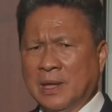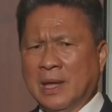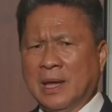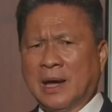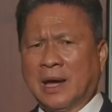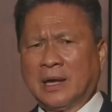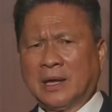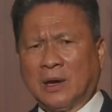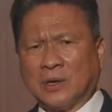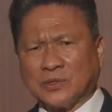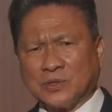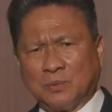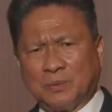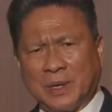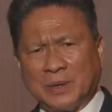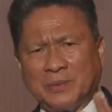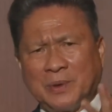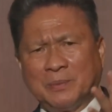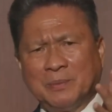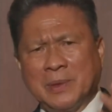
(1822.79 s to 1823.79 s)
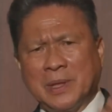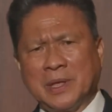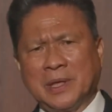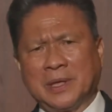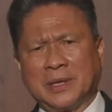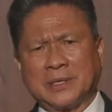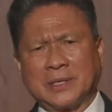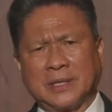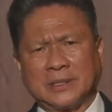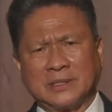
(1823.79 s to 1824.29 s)
I also bring with
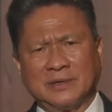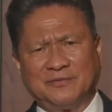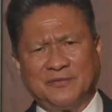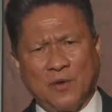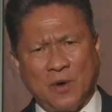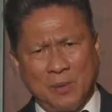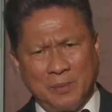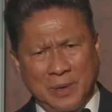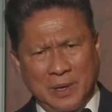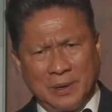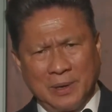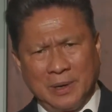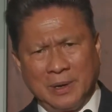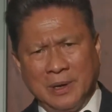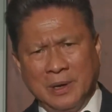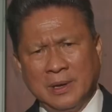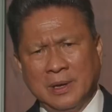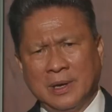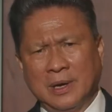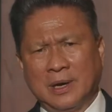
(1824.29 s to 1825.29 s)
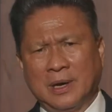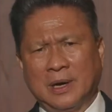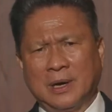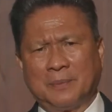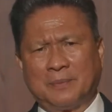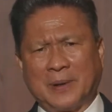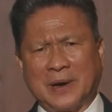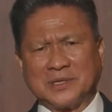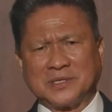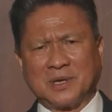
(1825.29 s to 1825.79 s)
me the, uh, the former uh,
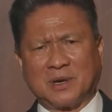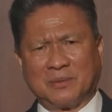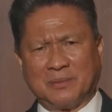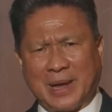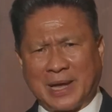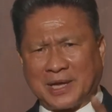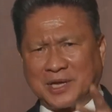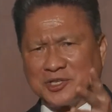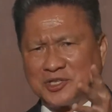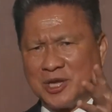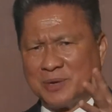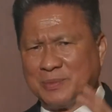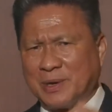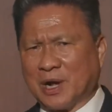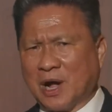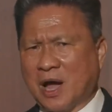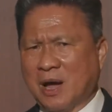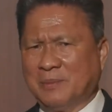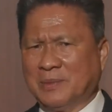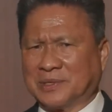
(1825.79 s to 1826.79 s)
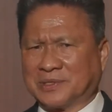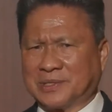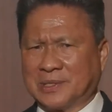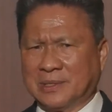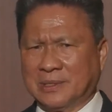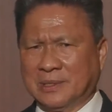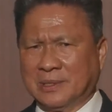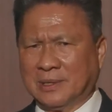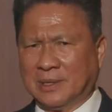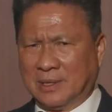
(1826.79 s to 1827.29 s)
president of American Chamber of Commerce,
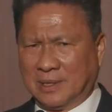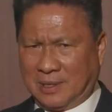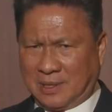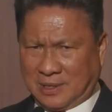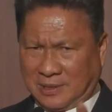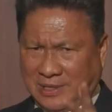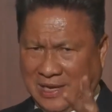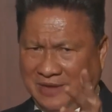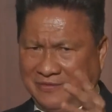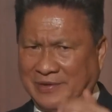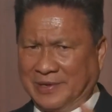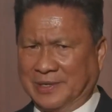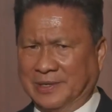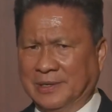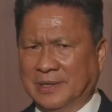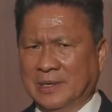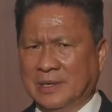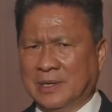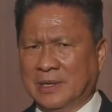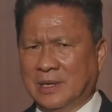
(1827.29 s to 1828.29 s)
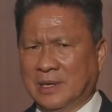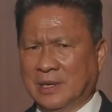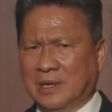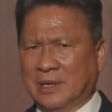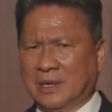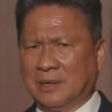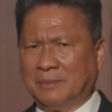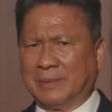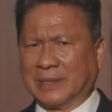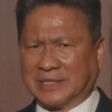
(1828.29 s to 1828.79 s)
David uh,
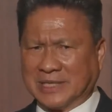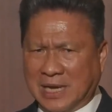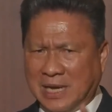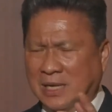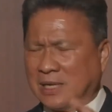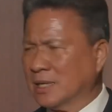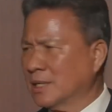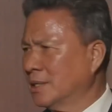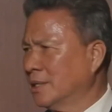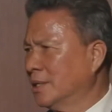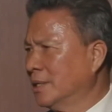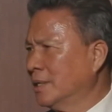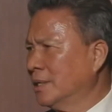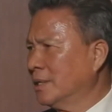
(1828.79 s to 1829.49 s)
uh Bata,